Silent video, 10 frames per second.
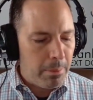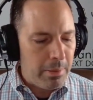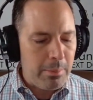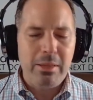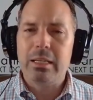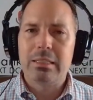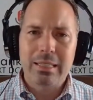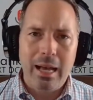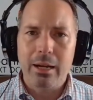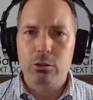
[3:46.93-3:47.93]
maybe the
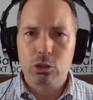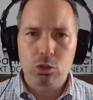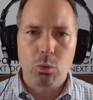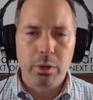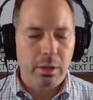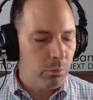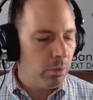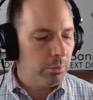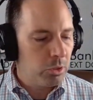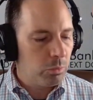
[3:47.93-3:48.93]
entire story of
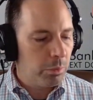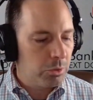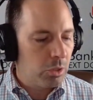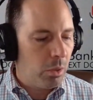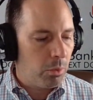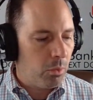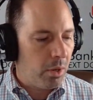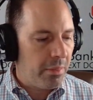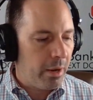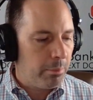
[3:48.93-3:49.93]
what was what was going
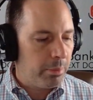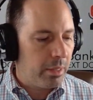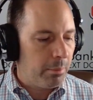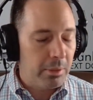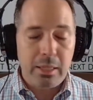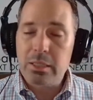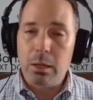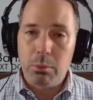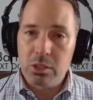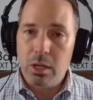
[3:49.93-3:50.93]
on there. But, uh, but like I
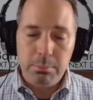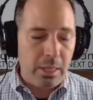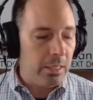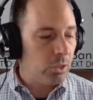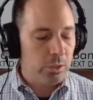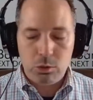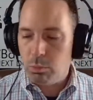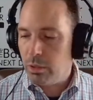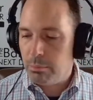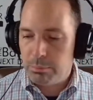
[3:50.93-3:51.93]
said, it was an update, so I
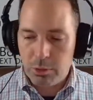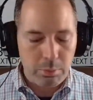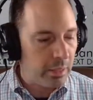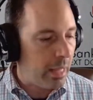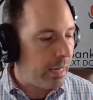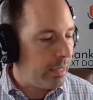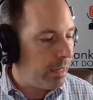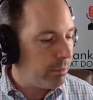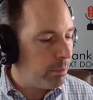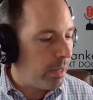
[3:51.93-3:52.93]
just wanted to, to bring that
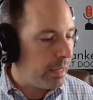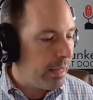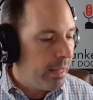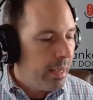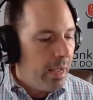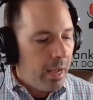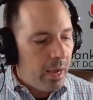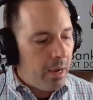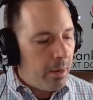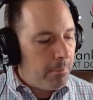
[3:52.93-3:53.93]
into everybody.
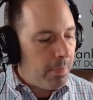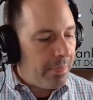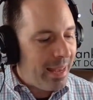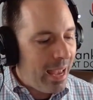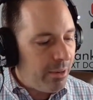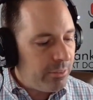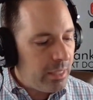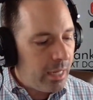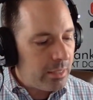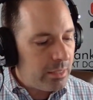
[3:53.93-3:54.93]
Um, the
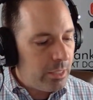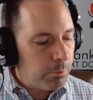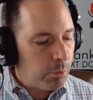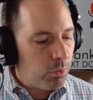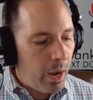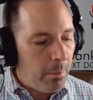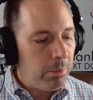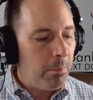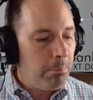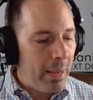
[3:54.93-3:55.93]
FDIC's
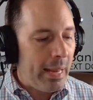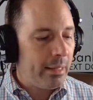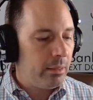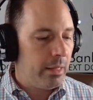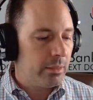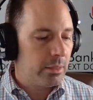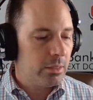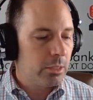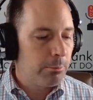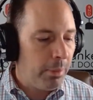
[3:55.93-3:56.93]
problem bank
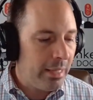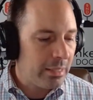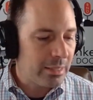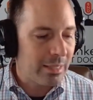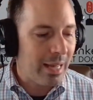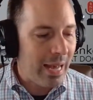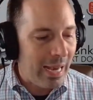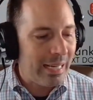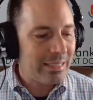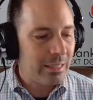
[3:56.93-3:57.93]
list spikes to the
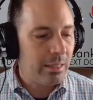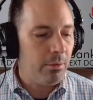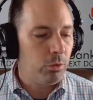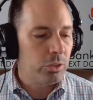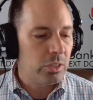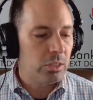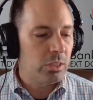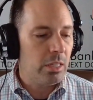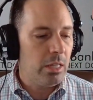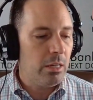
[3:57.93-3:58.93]
highest level
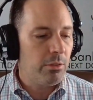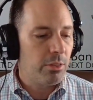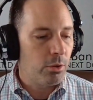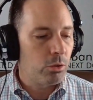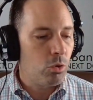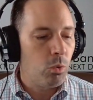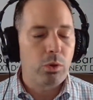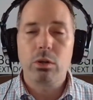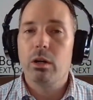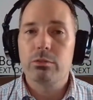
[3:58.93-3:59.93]
since the third
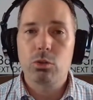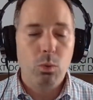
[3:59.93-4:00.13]
quarter of